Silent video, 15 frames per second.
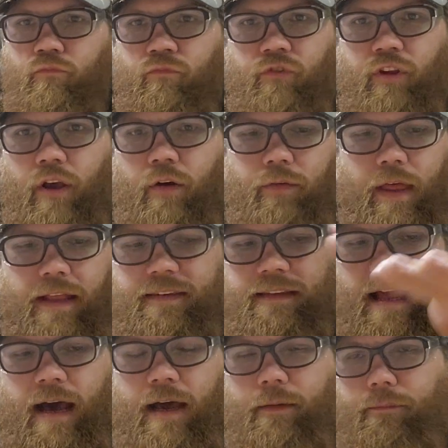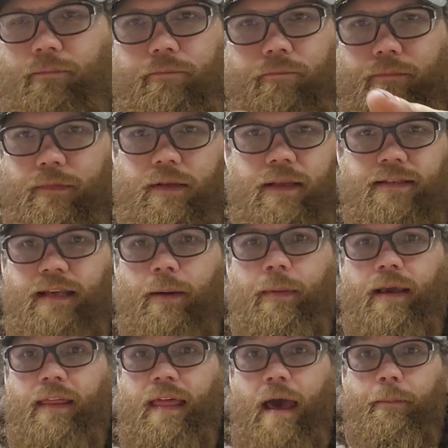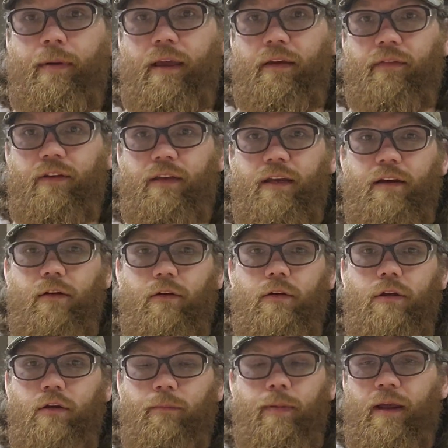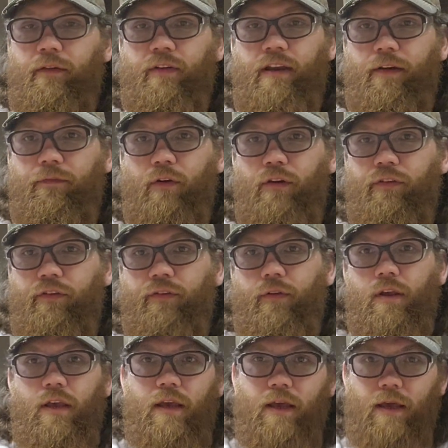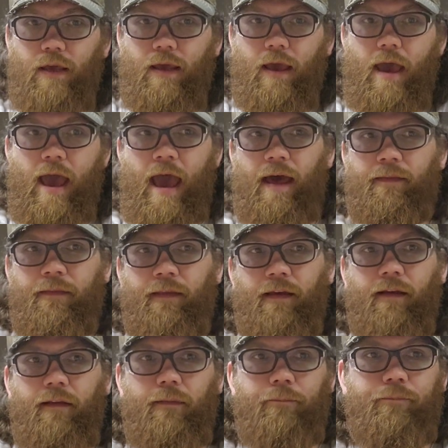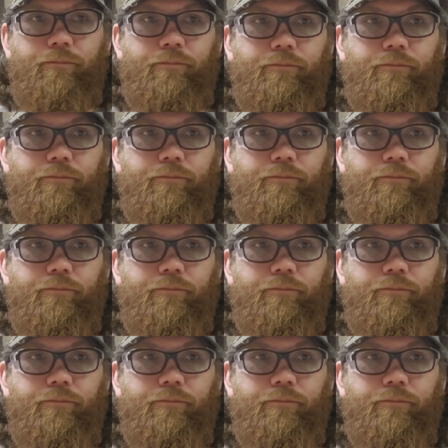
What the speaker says: it's not making that big of a deal or big of a difference at the